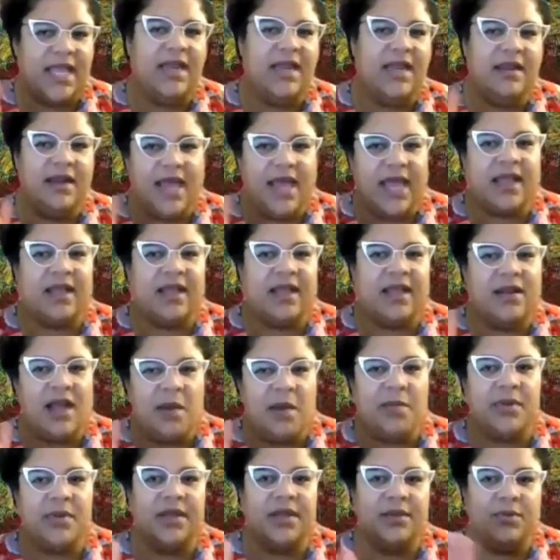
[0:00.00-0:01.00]
I get it,
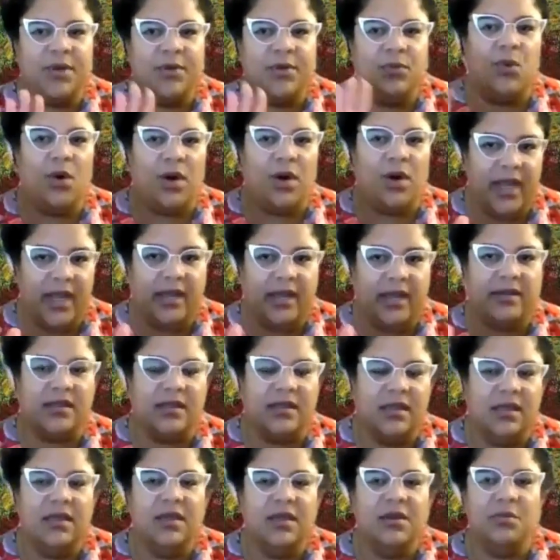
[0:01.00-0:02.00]
economically we want
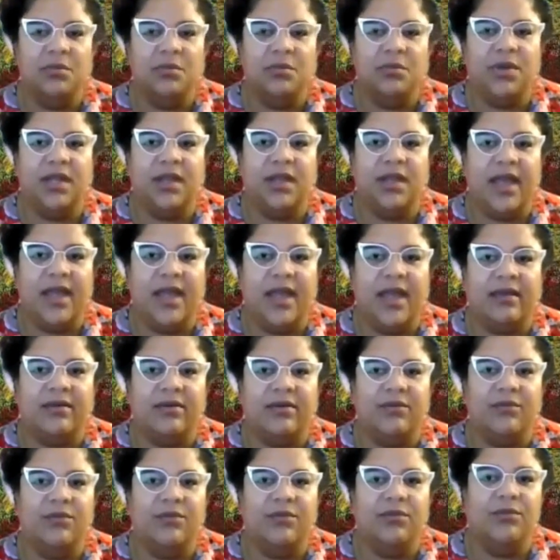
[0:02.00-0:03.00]
it, but
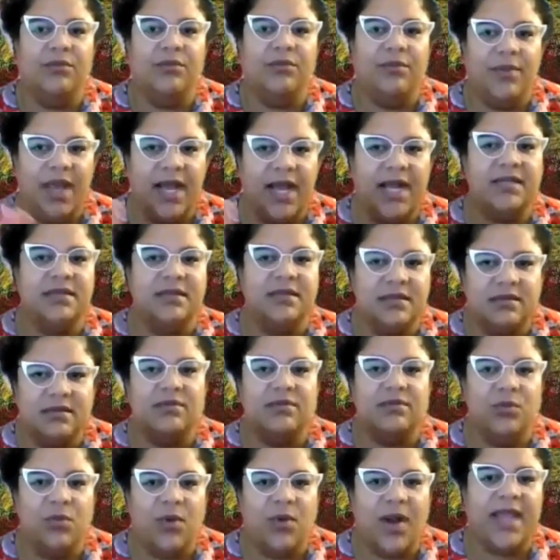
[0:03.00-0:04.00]
like,
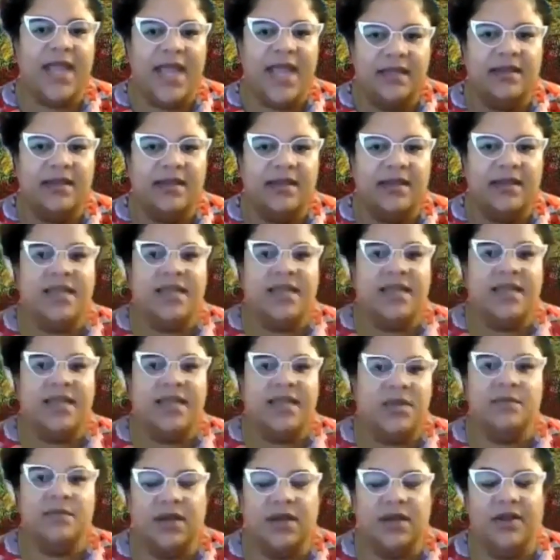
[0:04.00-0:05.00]
why can't they just
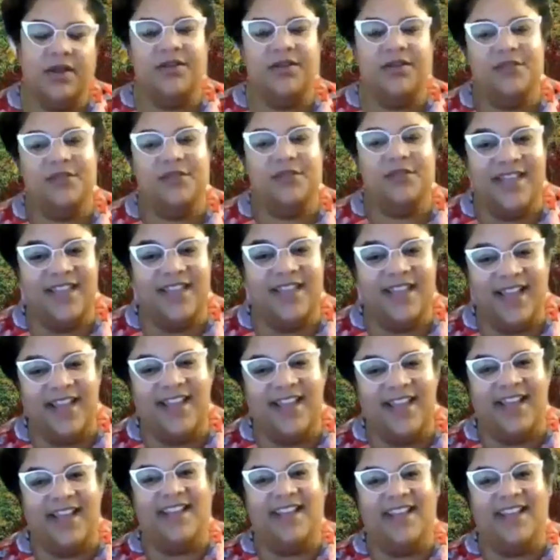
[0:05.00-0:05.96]
be themselves?